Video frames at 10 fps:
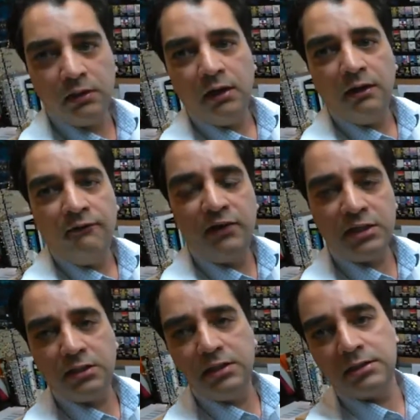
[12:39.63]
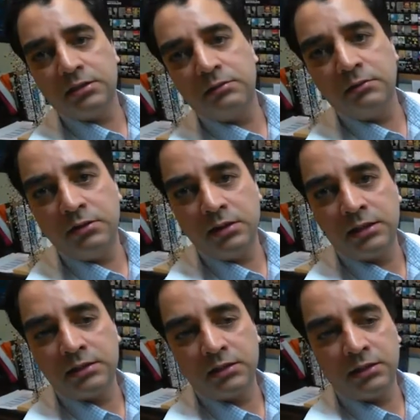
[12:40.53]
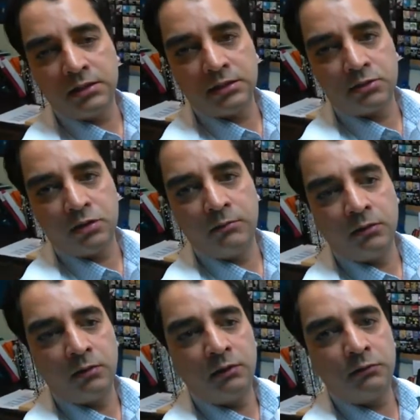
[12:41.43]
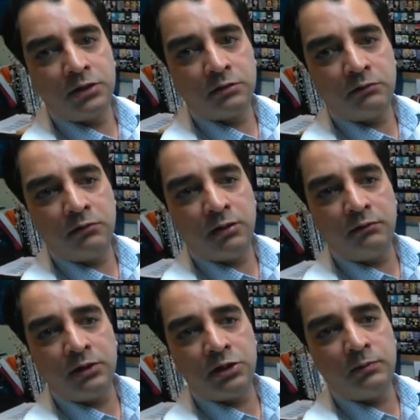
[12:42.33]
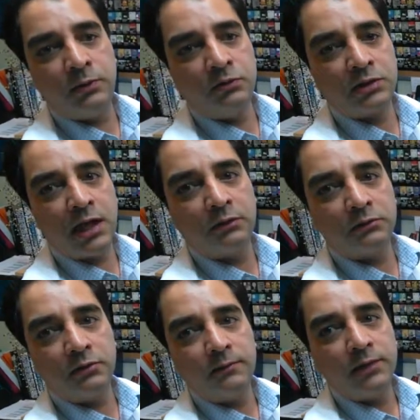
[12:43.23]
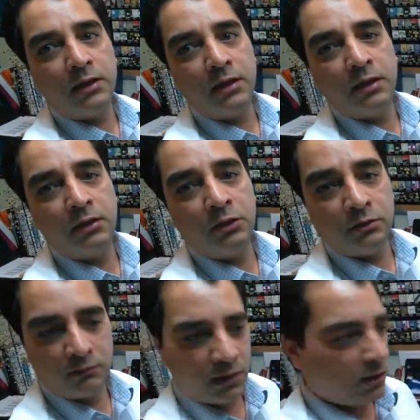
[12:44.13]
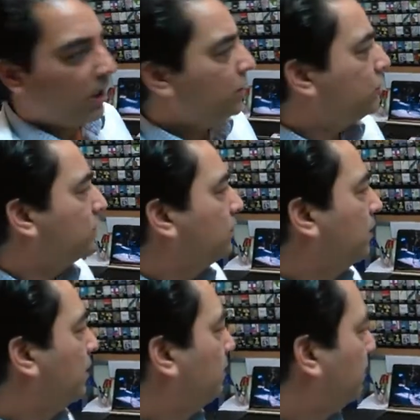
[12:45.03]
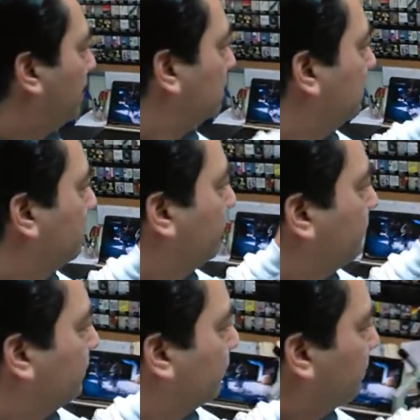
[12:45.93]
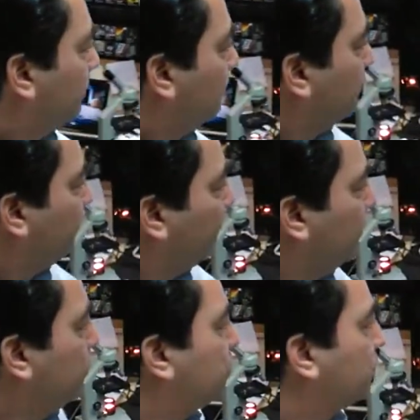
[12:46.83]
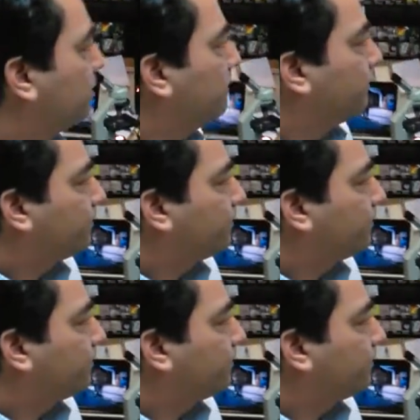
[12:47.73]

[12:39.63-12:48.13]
Fission is the trouble one, which spews out nuclear radiation. But fusion